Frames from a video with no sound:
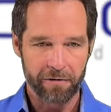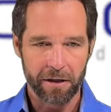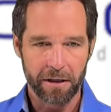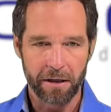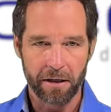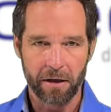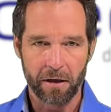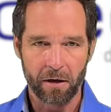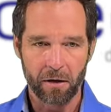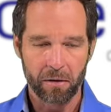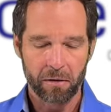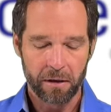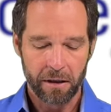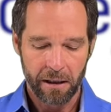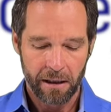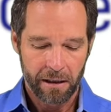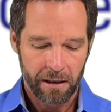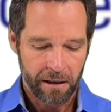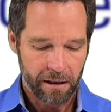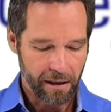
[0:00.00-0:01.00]
video.
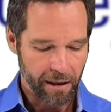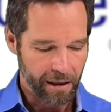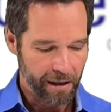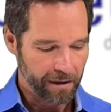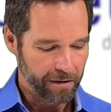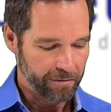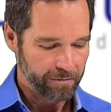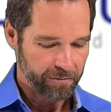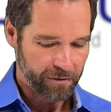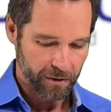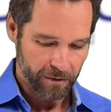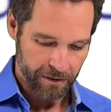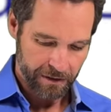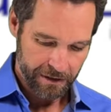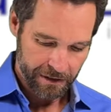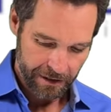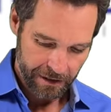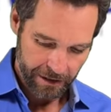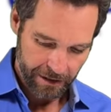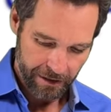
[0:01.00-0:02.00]
Uh, if you want to
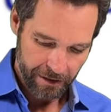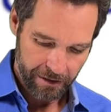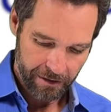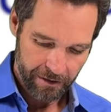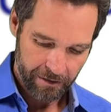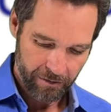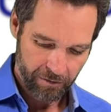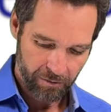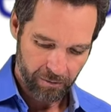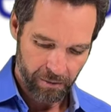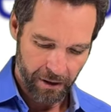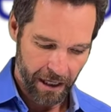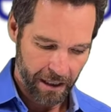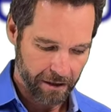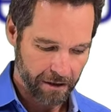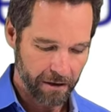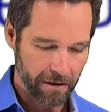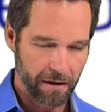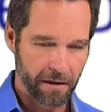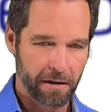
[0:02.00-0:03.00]
see the
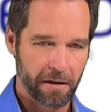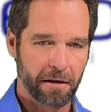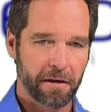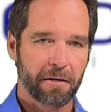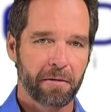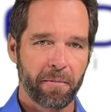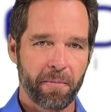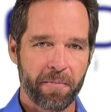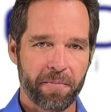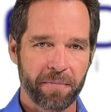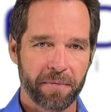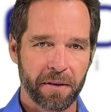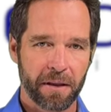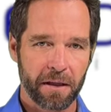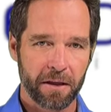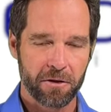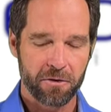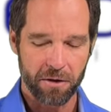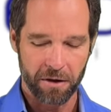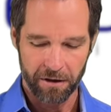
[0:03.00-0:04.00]
backyard,
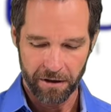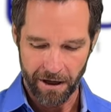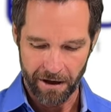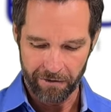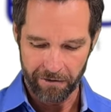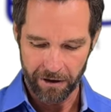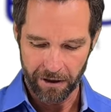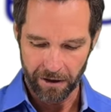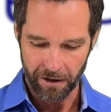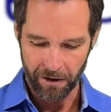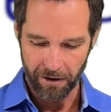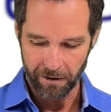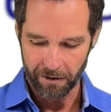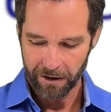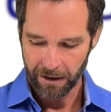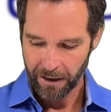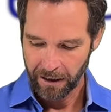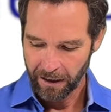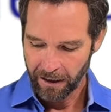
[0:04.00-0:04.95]
trigger that video.